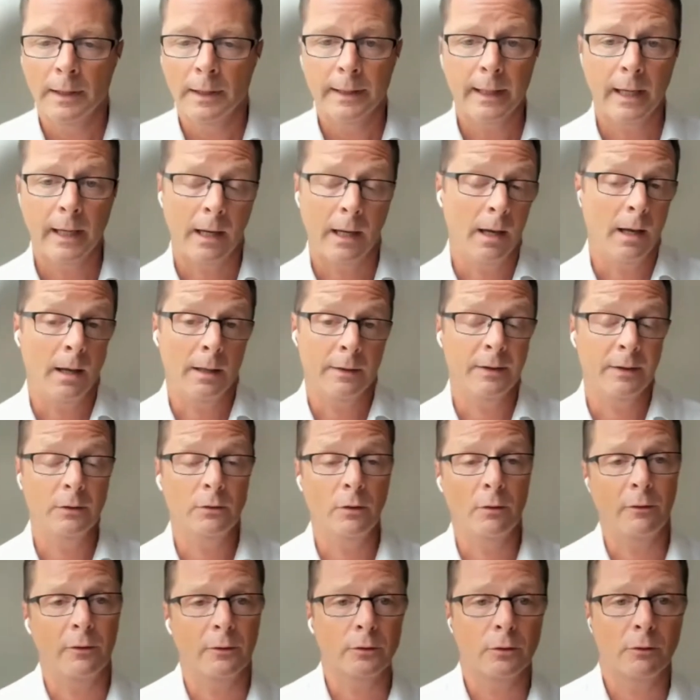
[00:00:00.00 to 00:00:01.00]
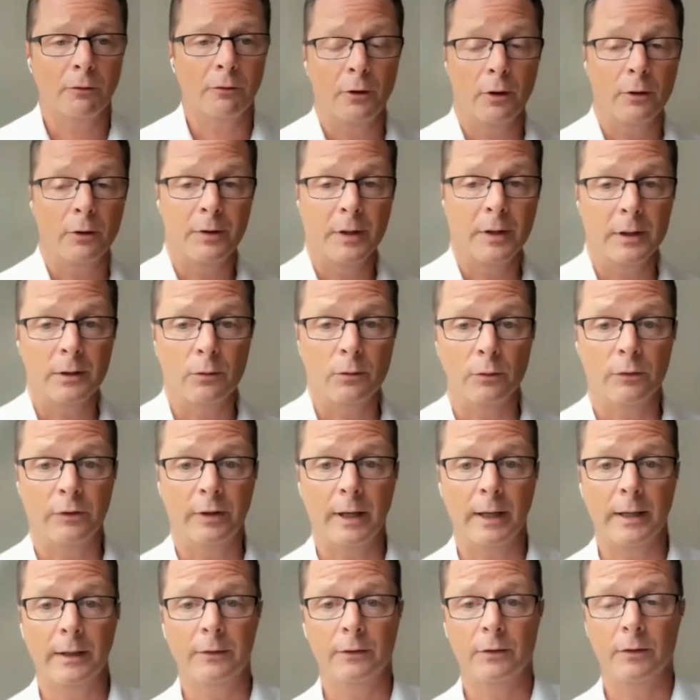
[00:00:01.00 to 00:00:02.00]
Yeah, I think the first thing to
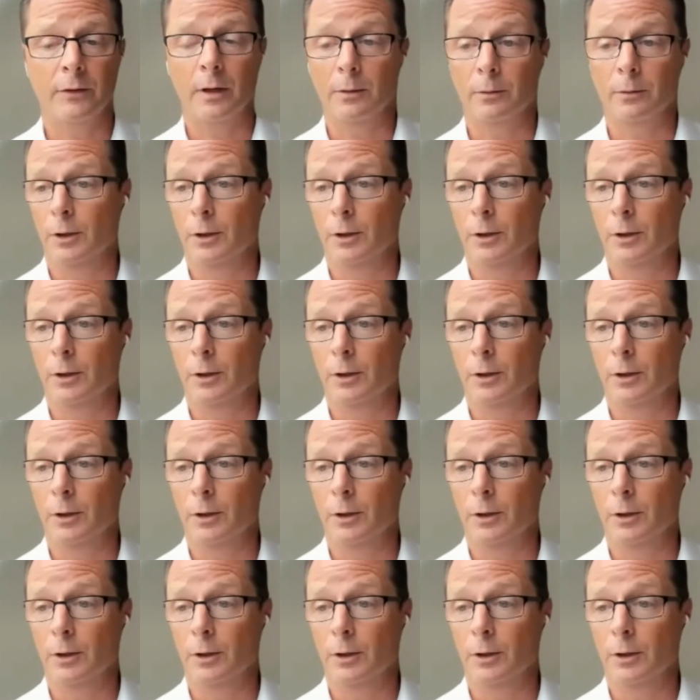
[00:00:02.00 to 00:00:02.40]
say is that